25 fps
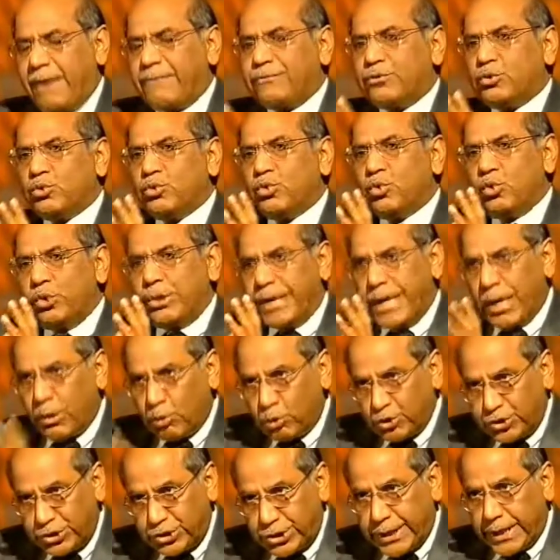have to
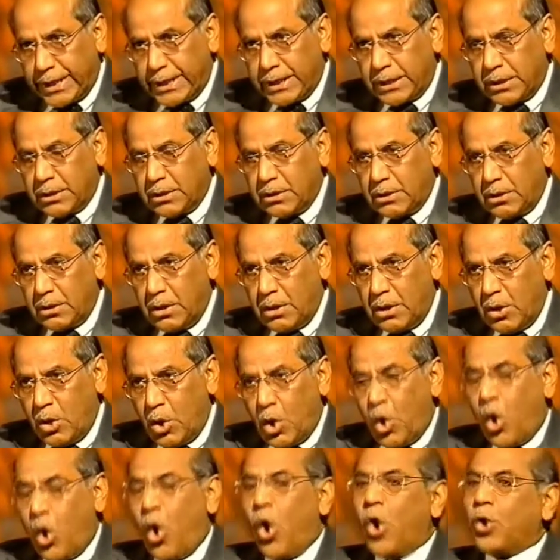negotiate
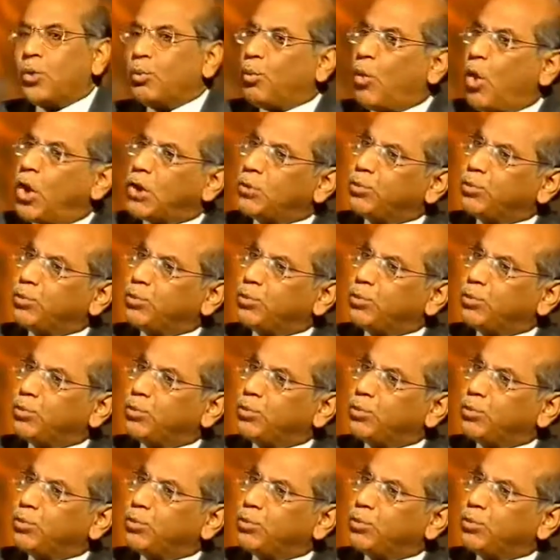on